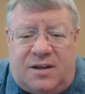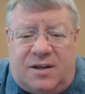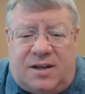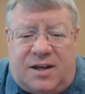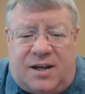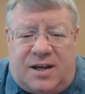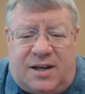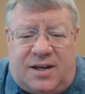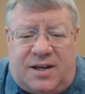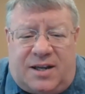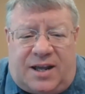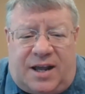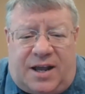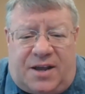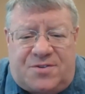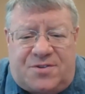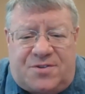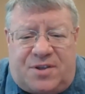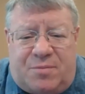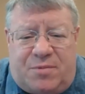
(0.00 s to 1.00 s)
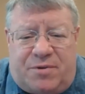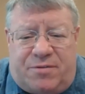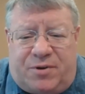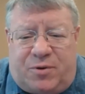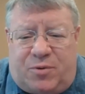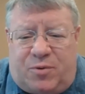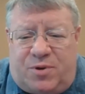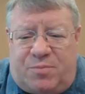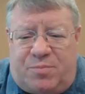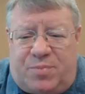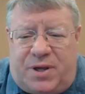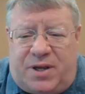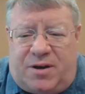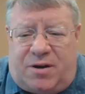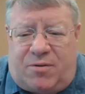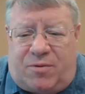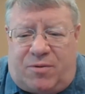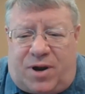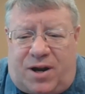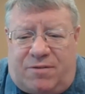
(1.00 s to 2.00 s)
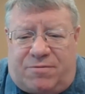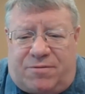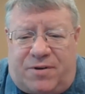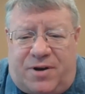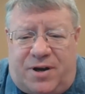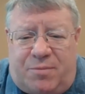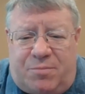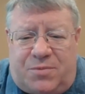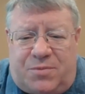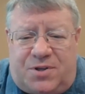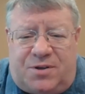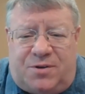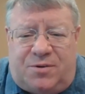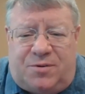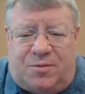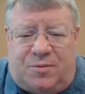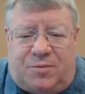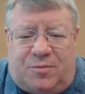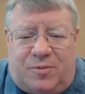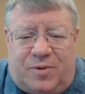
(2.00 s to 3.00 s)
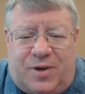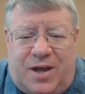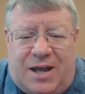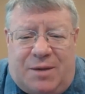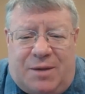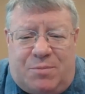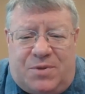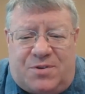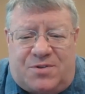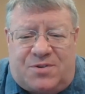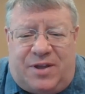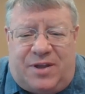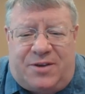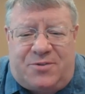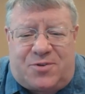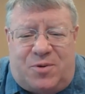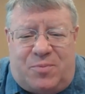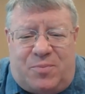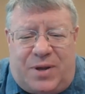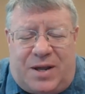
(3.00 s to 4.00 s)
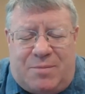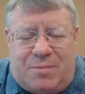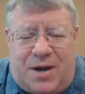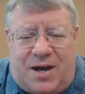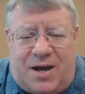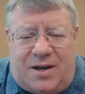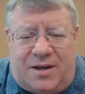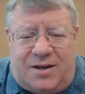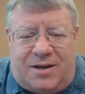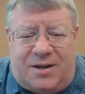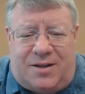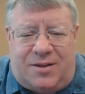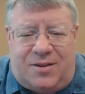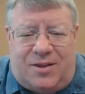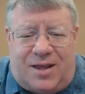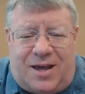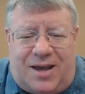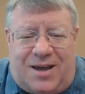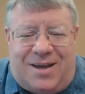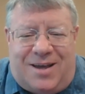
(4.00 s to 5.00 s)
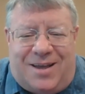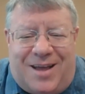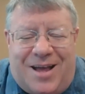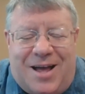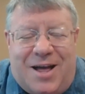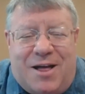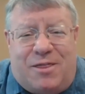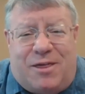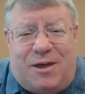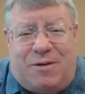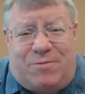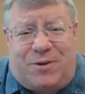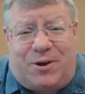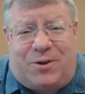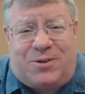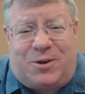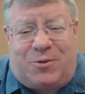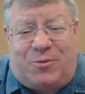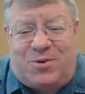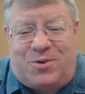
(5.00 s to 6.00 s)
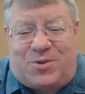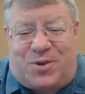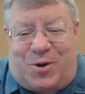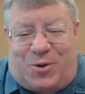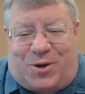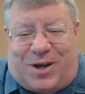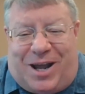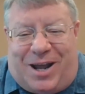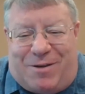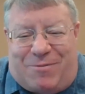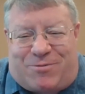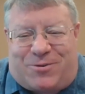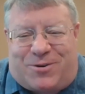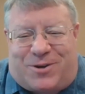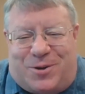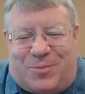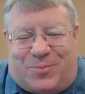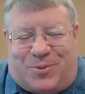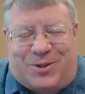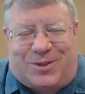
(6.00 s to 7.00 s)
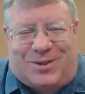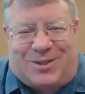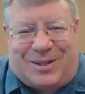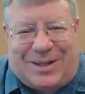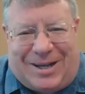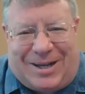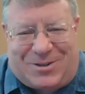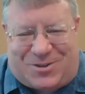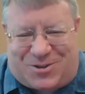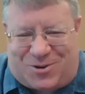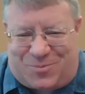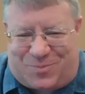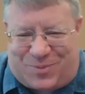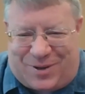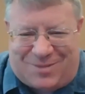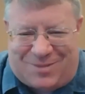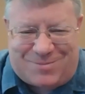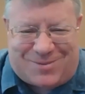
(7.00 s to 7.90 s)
And he asked them if it would be all right for him to aim his laser beam at it. And they felt it was okay to put the laser beam